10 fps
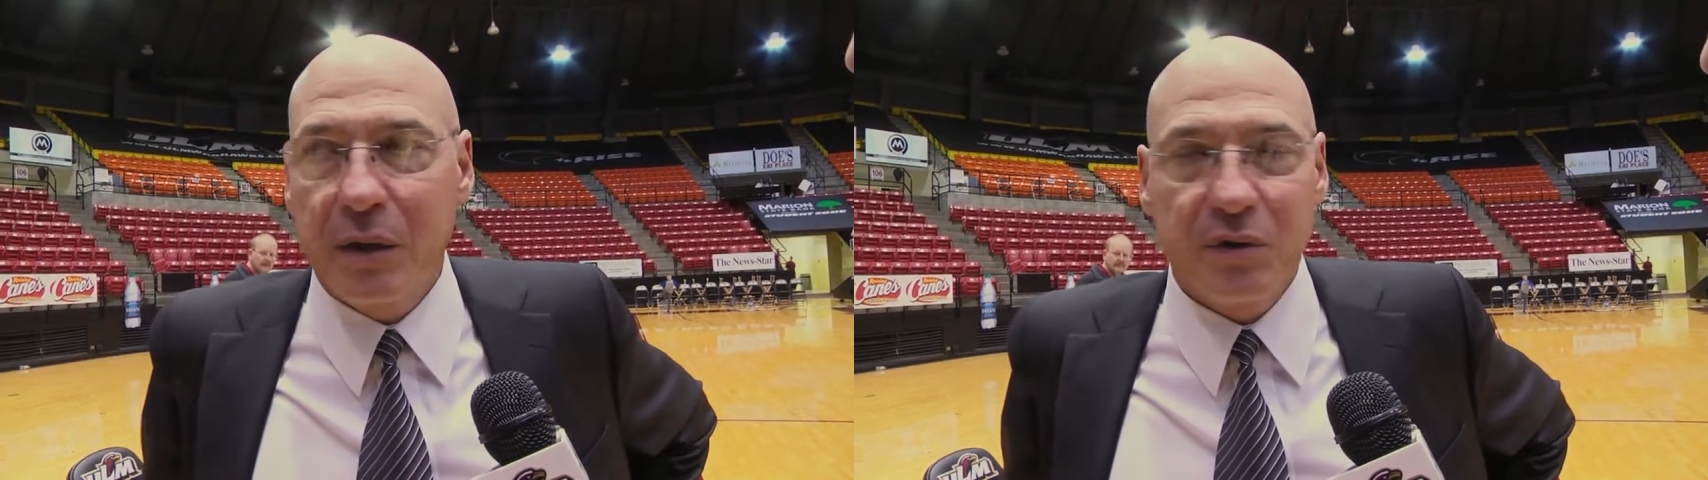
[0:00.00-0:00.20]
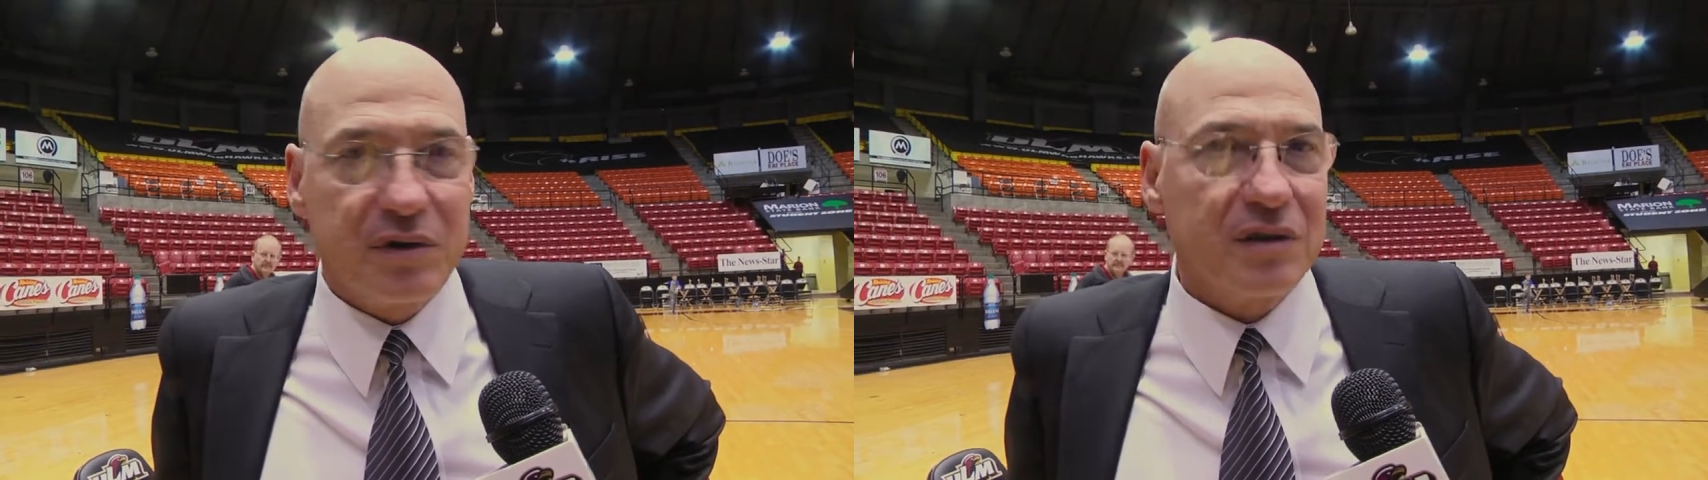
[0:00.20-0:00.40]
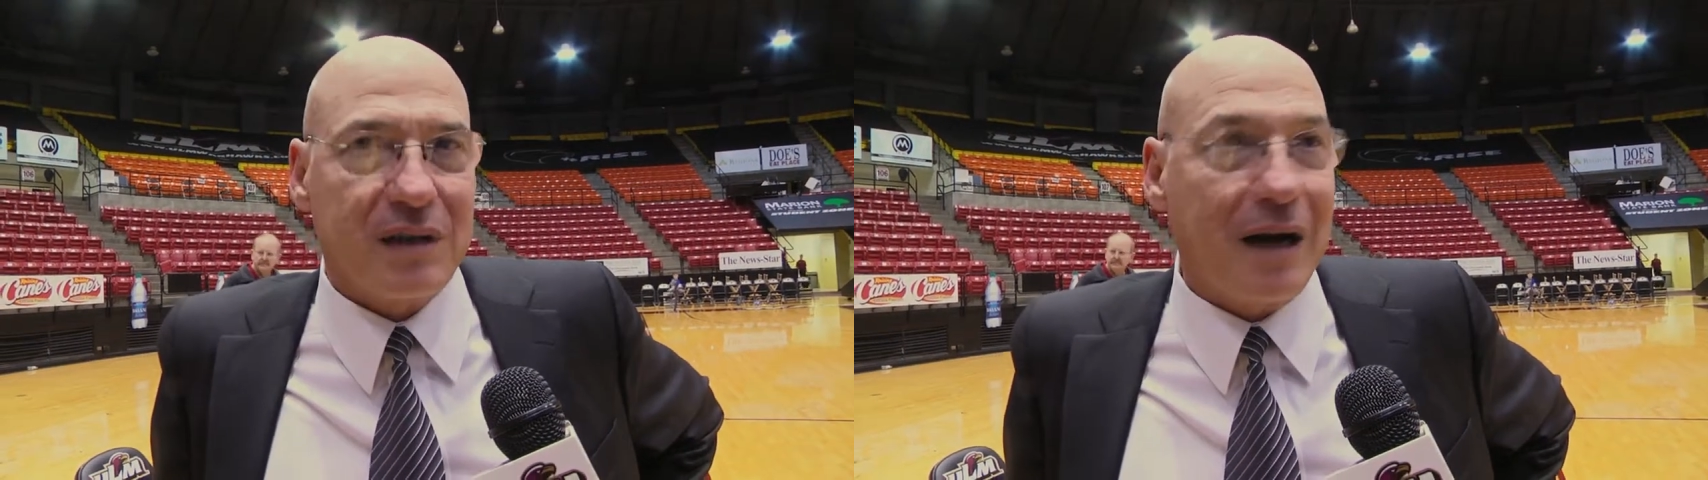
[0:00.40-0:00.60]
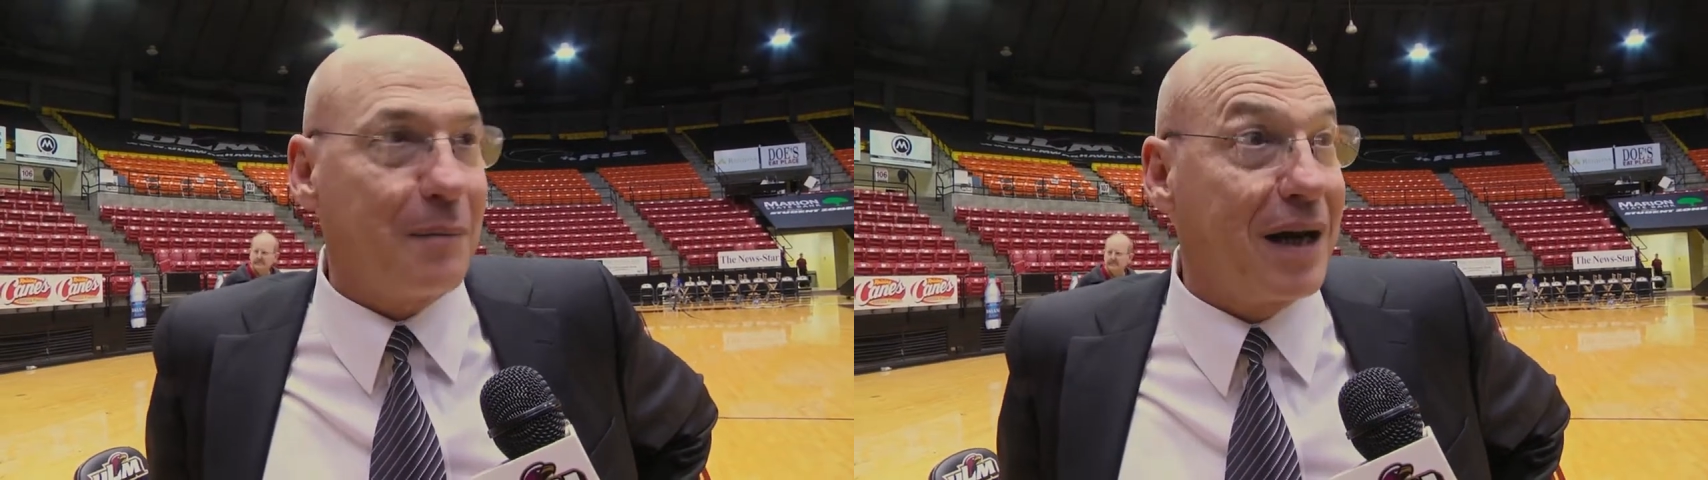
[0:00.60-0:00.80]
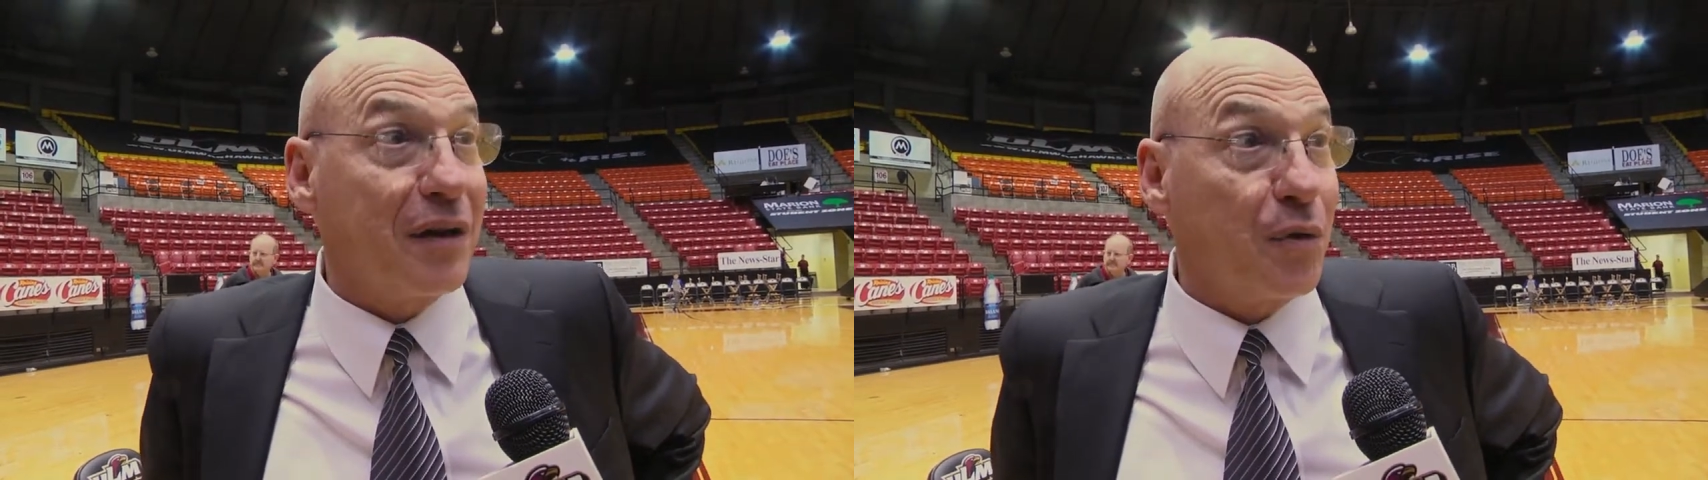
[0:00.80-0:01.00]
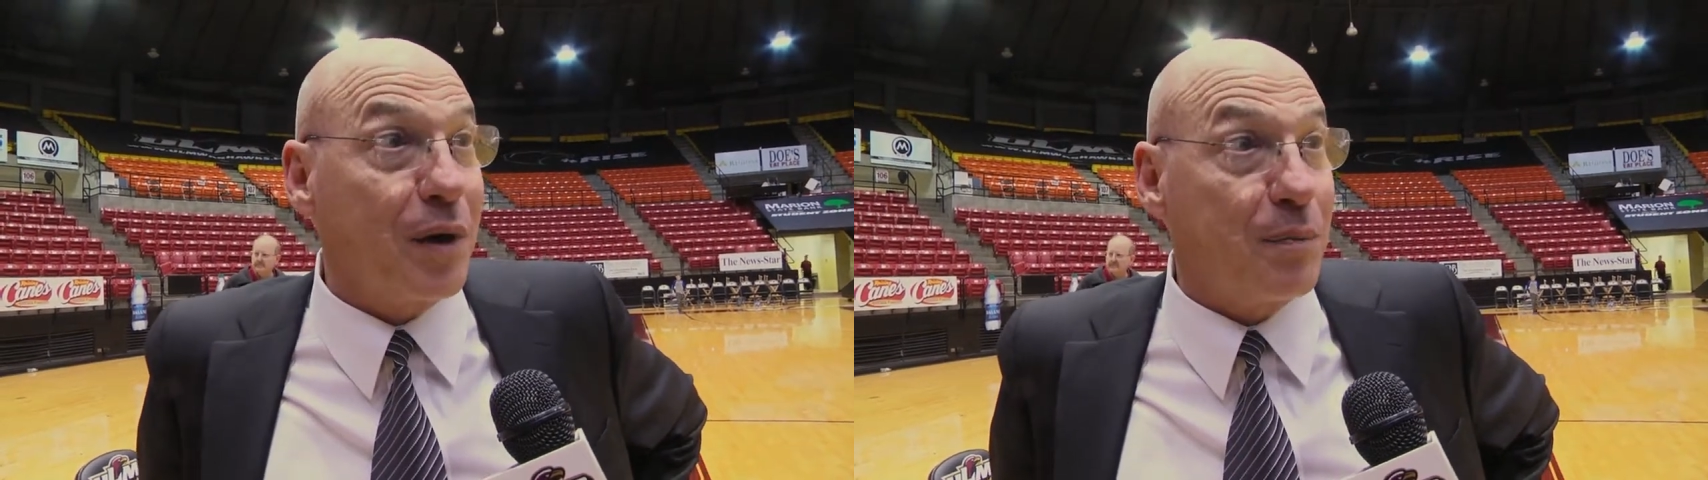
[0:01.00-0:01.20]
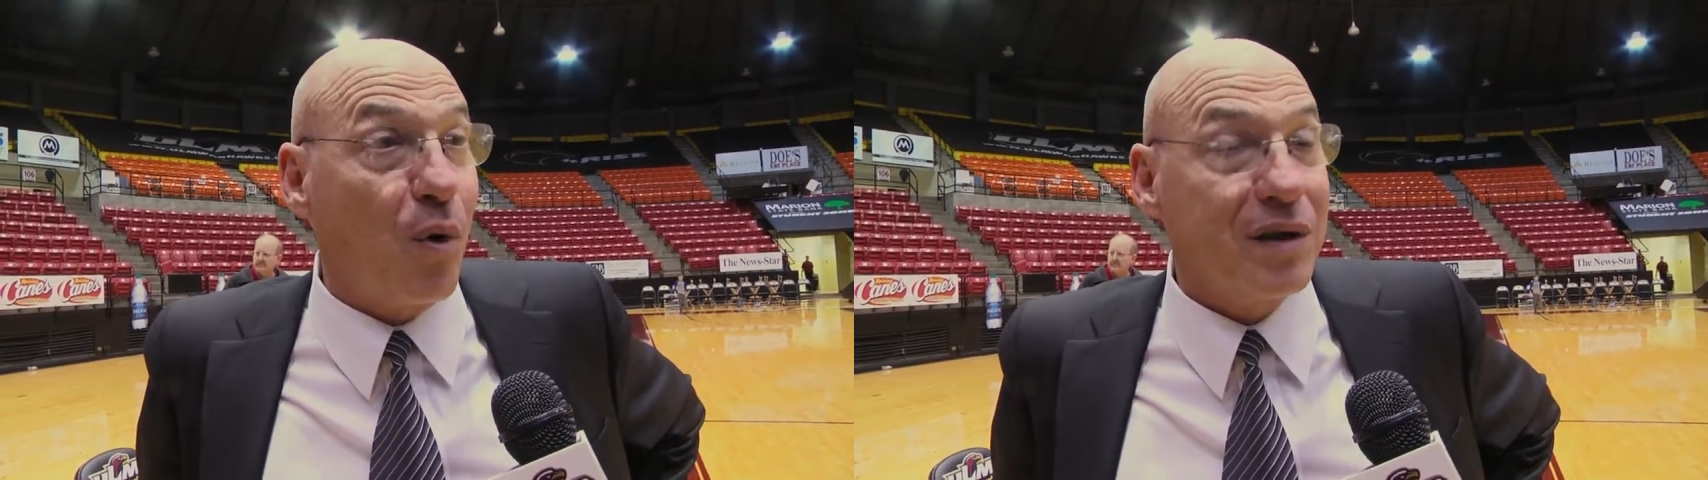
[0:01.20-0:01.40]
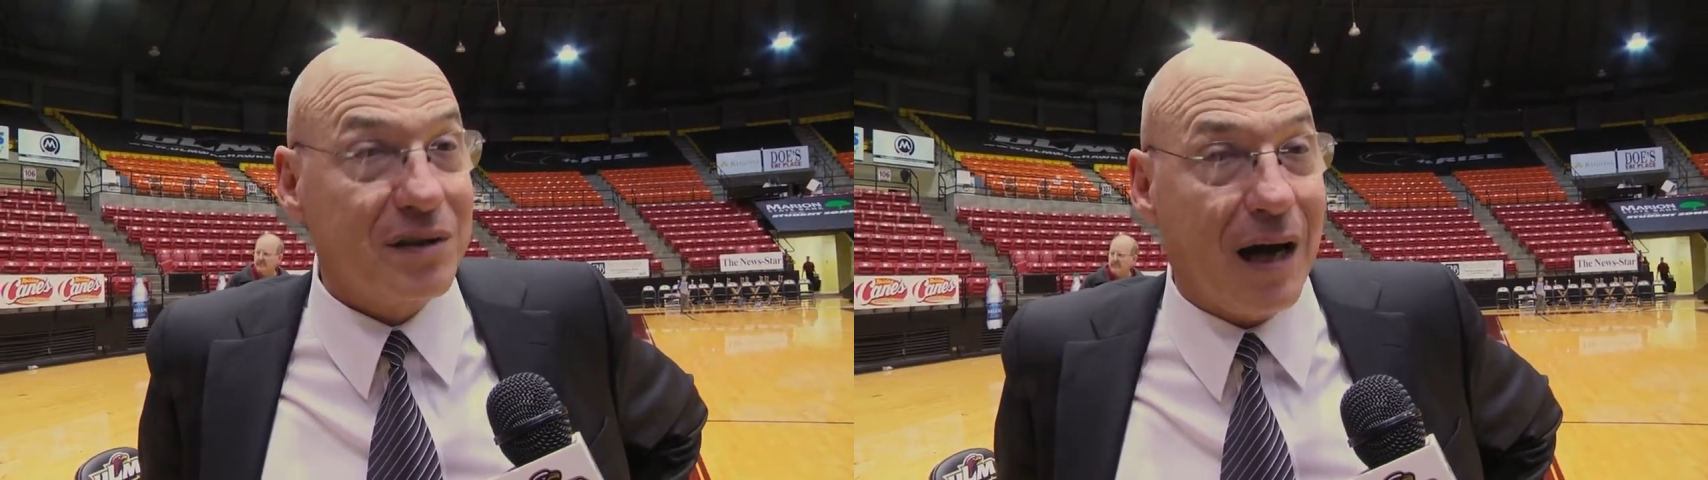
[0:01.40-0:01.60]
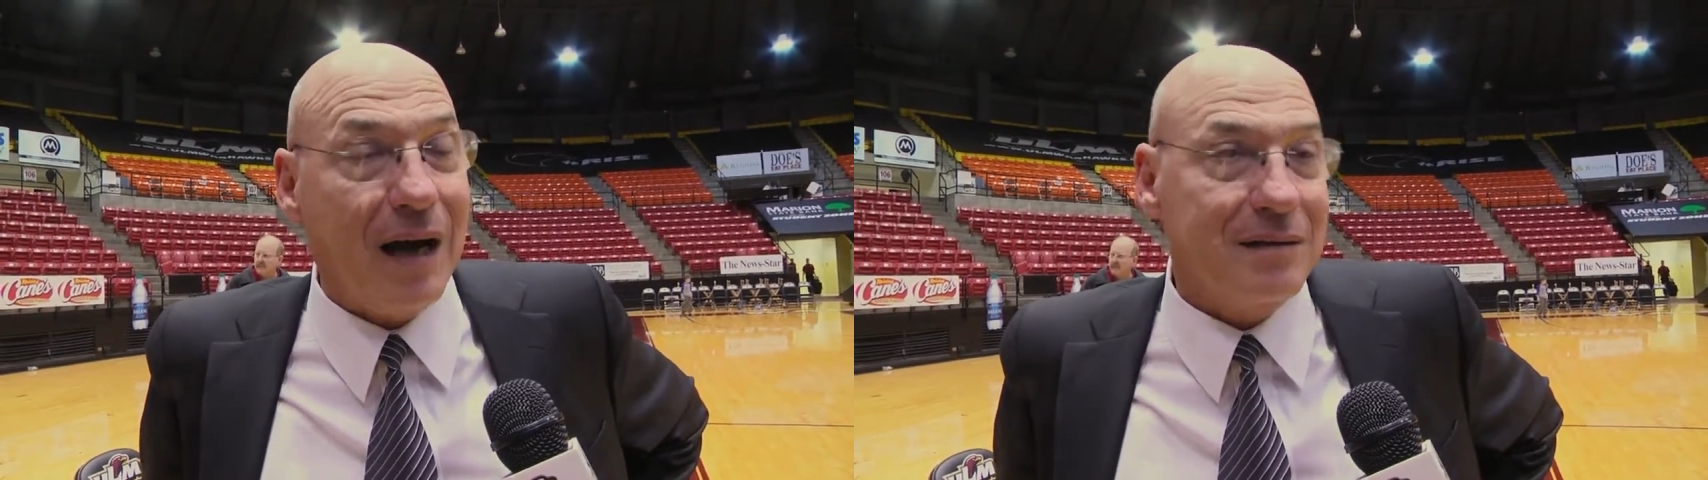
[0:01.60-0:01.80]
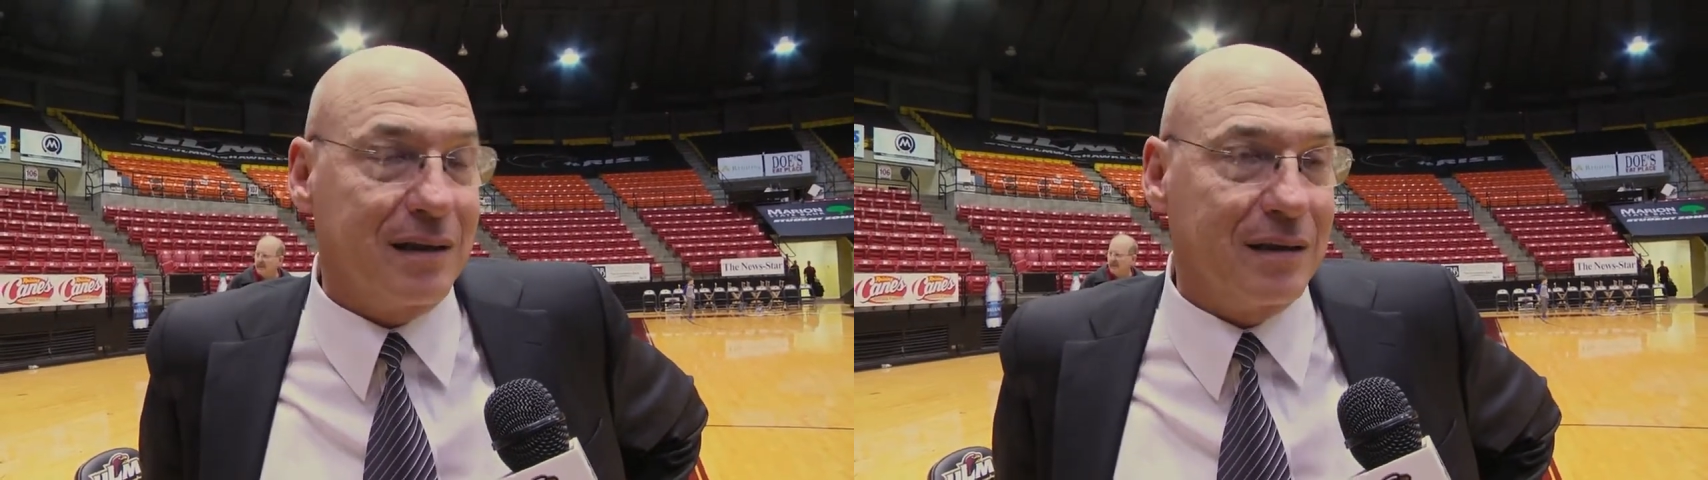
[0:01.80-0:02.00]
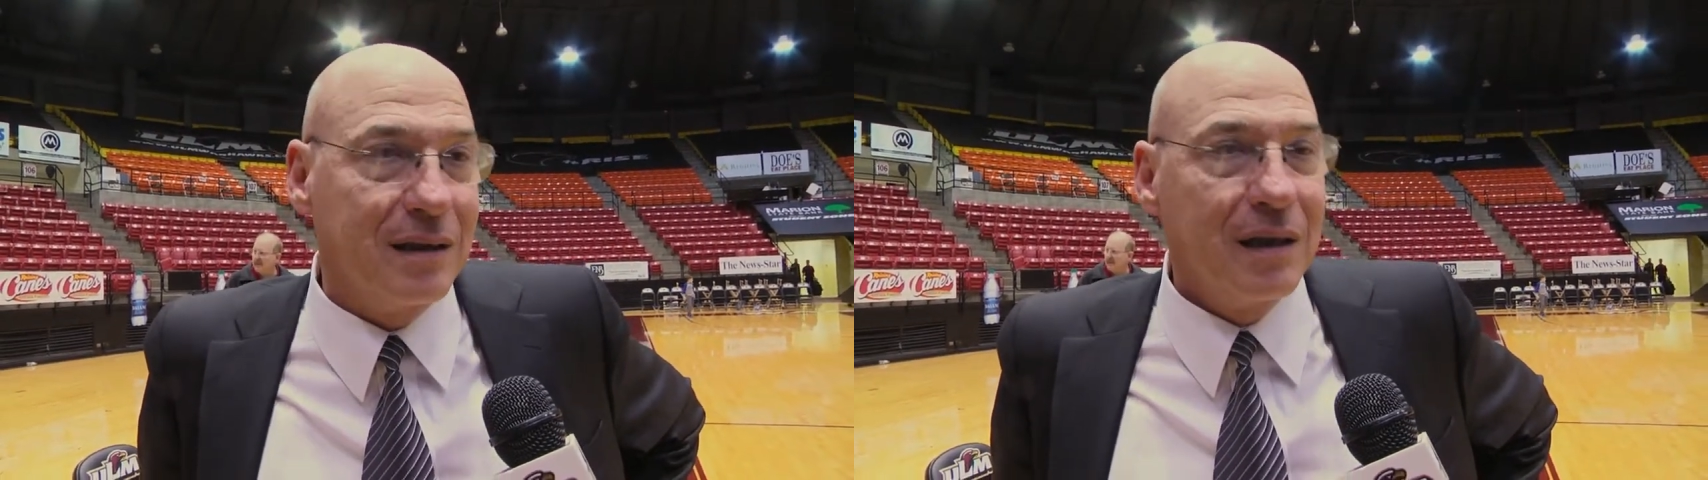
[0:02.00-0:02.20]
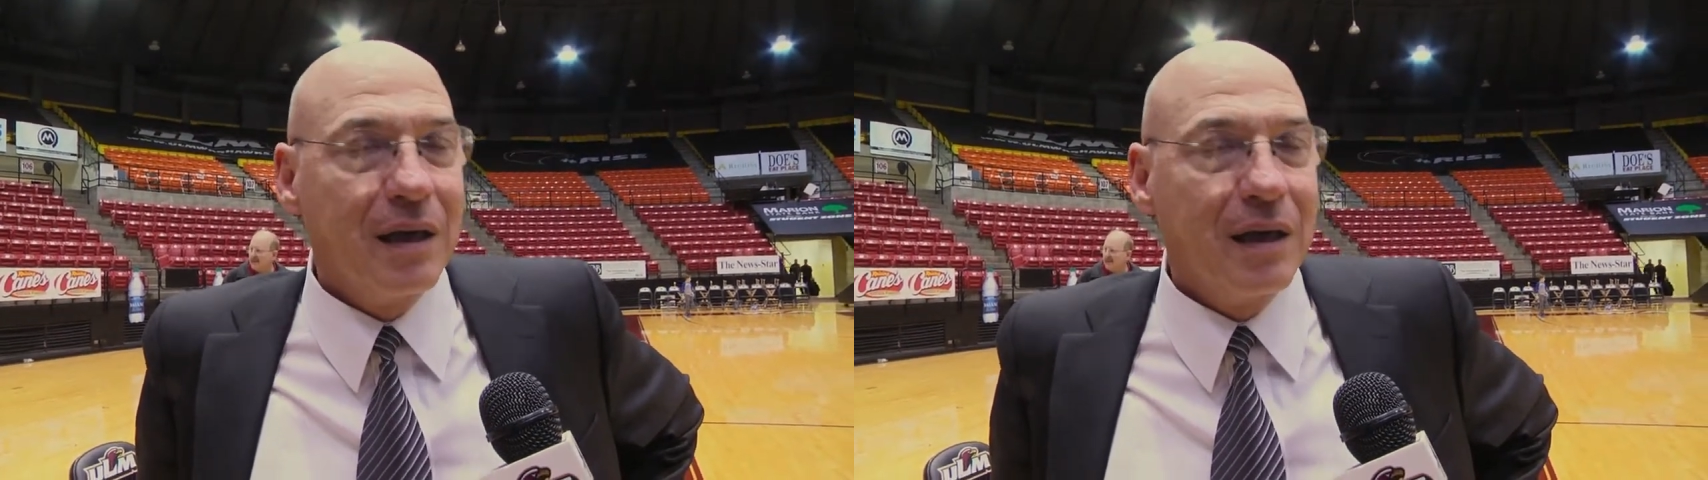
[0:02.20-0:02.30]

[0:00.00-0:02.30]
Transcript: he was just kind of making three point shots, and